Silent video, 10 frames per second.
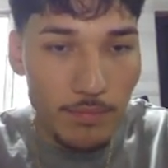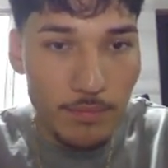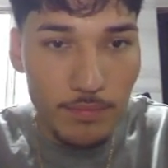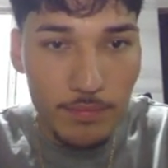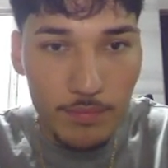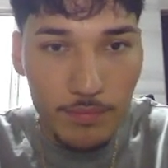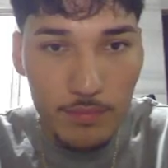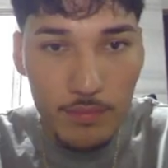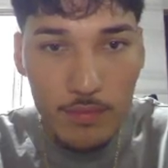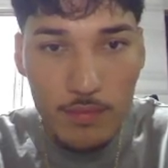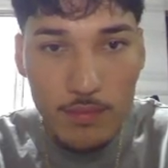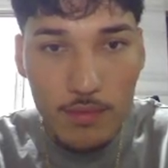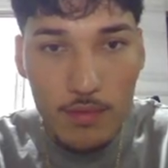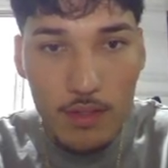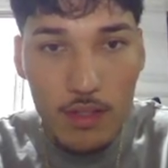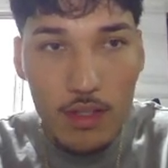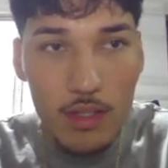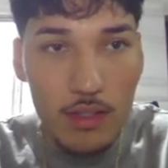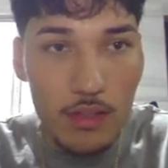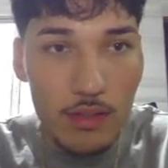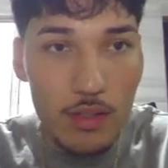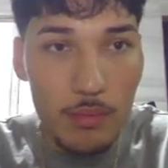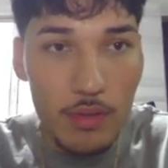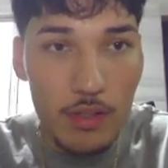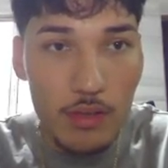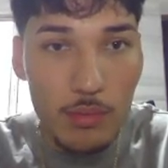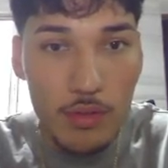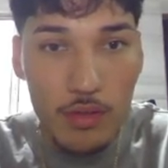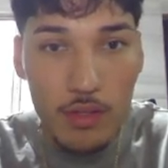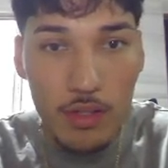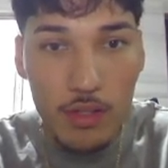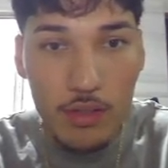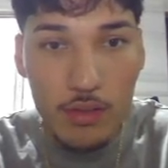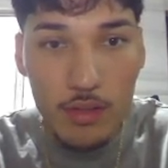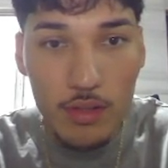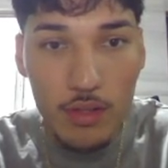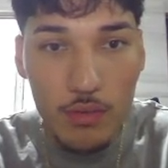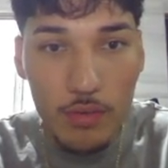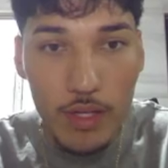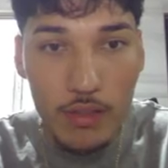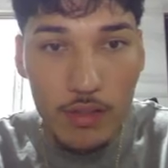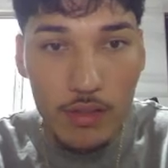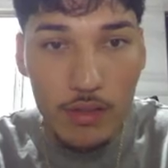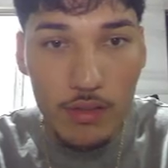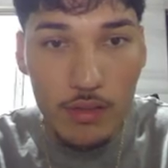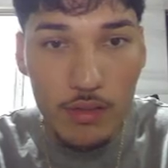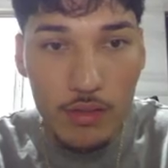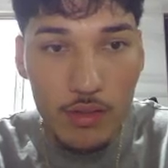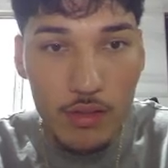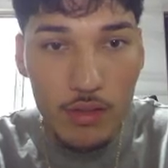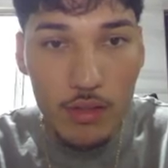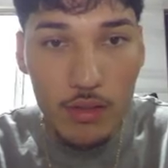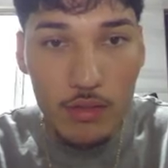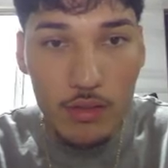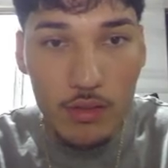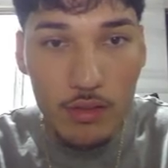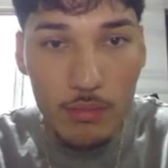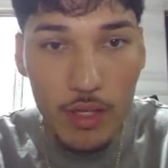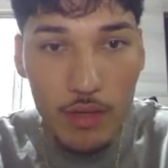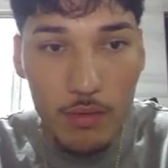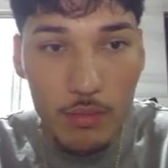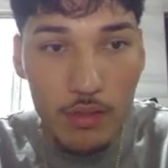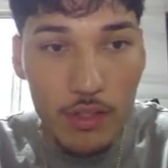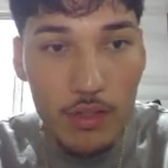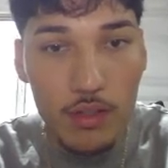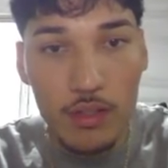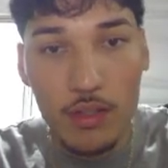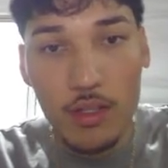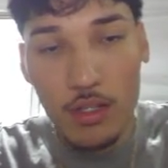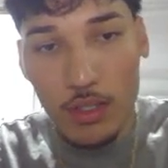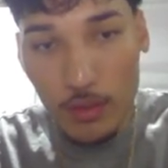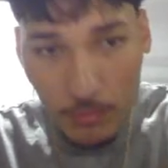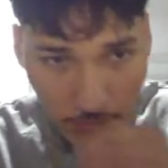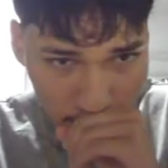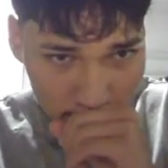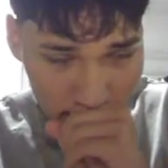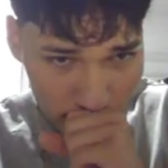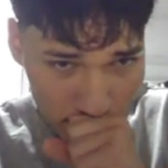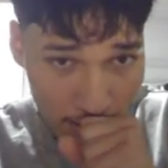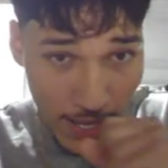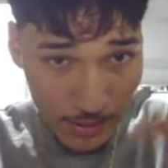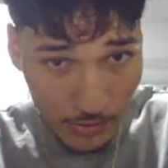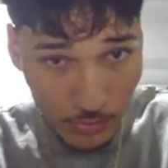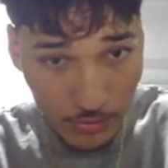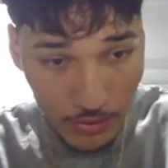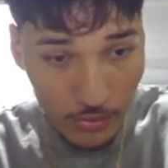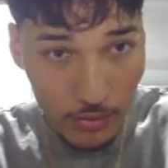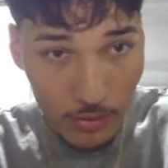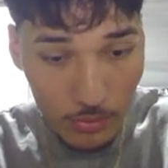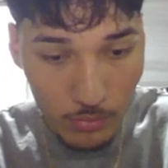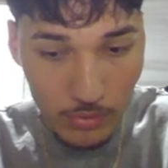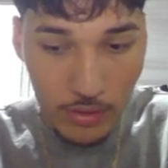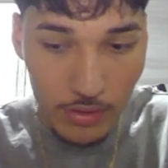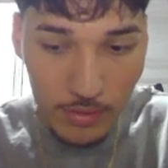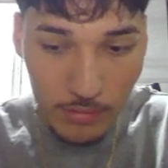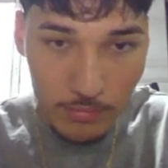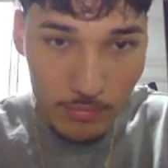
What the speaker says: And then TPs were these ranges. No, break even was here, and then my actual DOL was here.